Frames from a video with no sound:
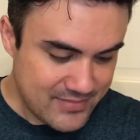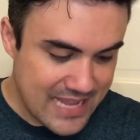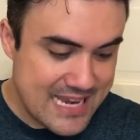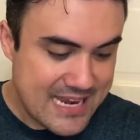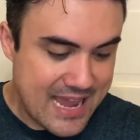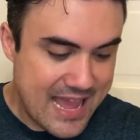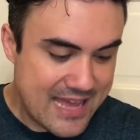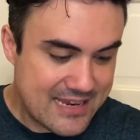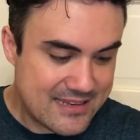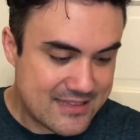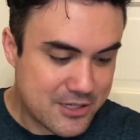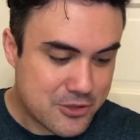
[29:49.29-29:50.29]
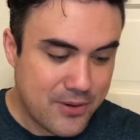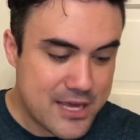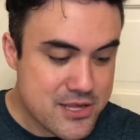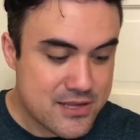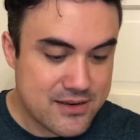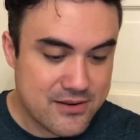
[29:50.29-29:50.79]
And the
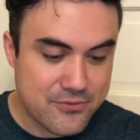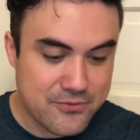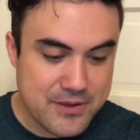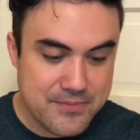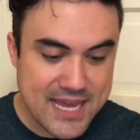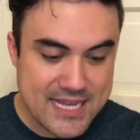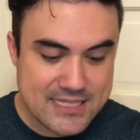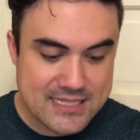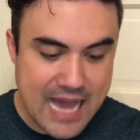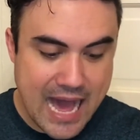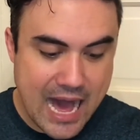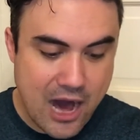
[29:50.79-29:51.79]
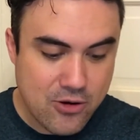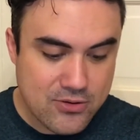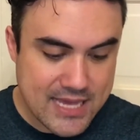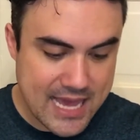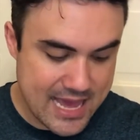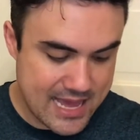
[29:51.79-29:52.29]
question remains, how
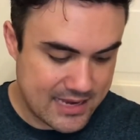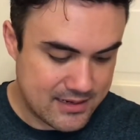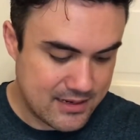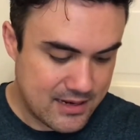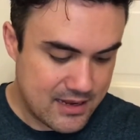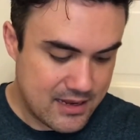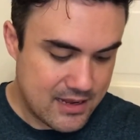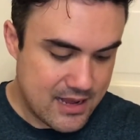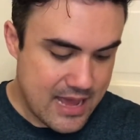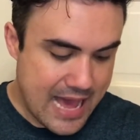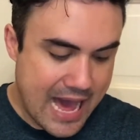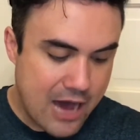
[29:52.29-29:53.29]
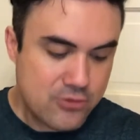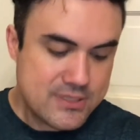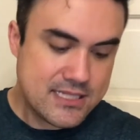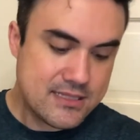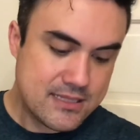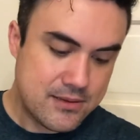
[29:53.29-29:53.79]
can how
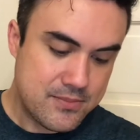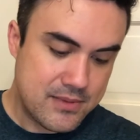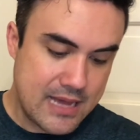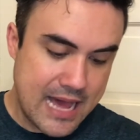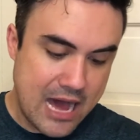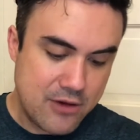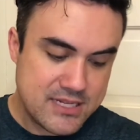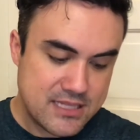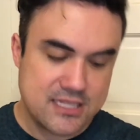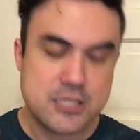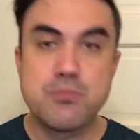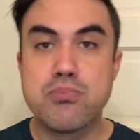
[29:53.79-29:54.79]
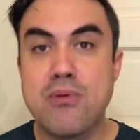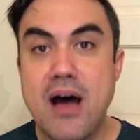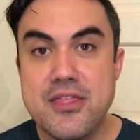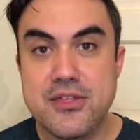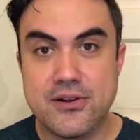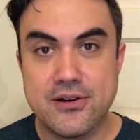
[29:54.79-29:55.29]
did this
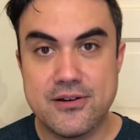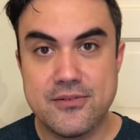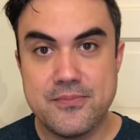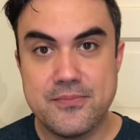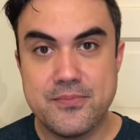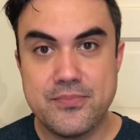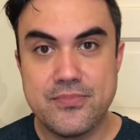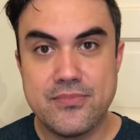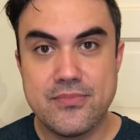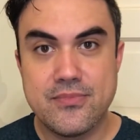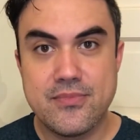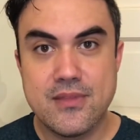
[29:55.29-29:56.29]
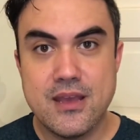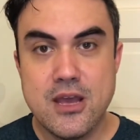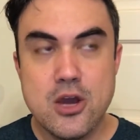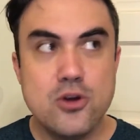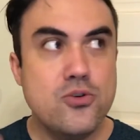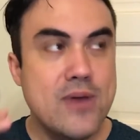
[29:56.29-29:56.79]
brother,
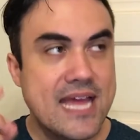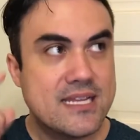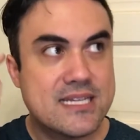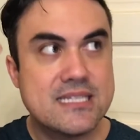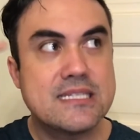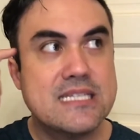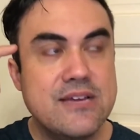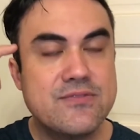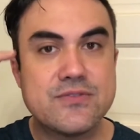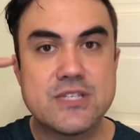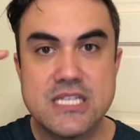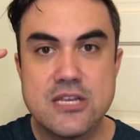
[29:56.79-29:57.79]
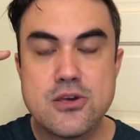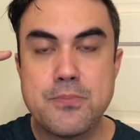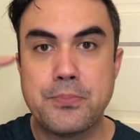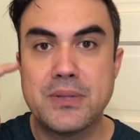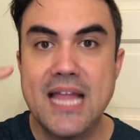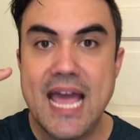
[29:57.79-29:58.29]
who had conceived of such a
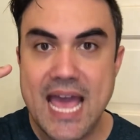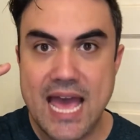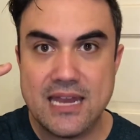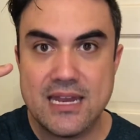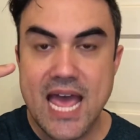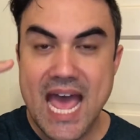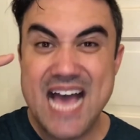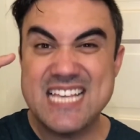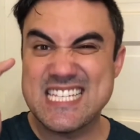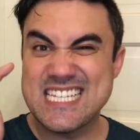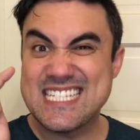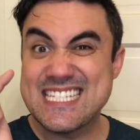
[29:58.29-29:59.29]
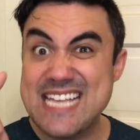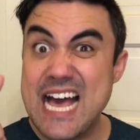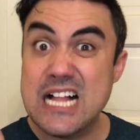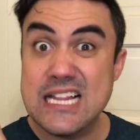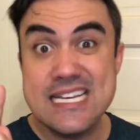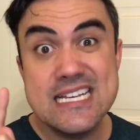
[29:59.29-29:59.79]
plan as to
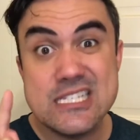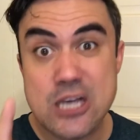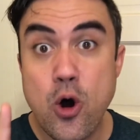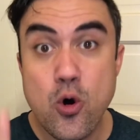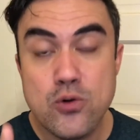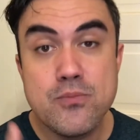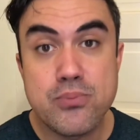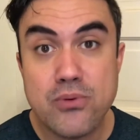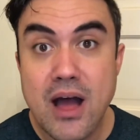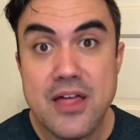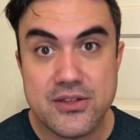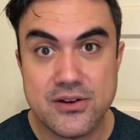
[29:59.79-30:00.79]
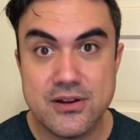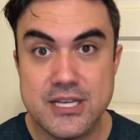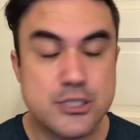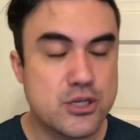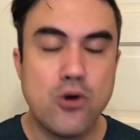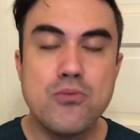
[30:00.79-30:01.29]
sell his own brother,
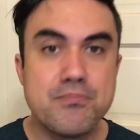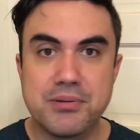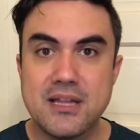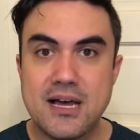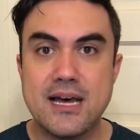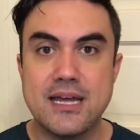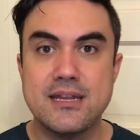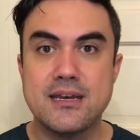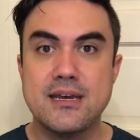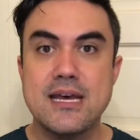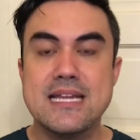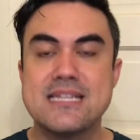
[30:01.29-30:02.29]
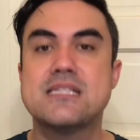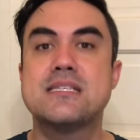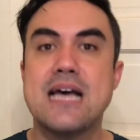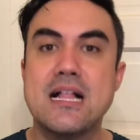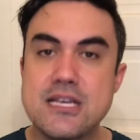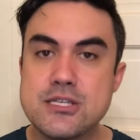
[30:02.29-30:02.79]
his own blood, to
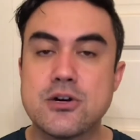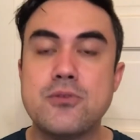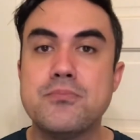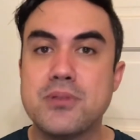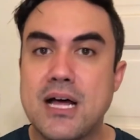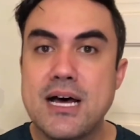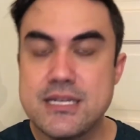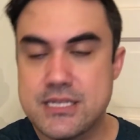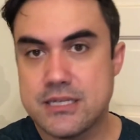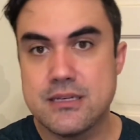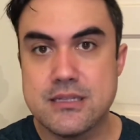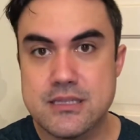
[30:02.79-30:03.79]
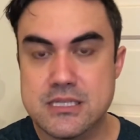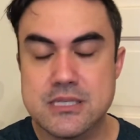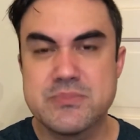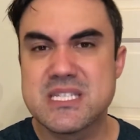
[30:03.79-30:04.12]
sell his own blood to some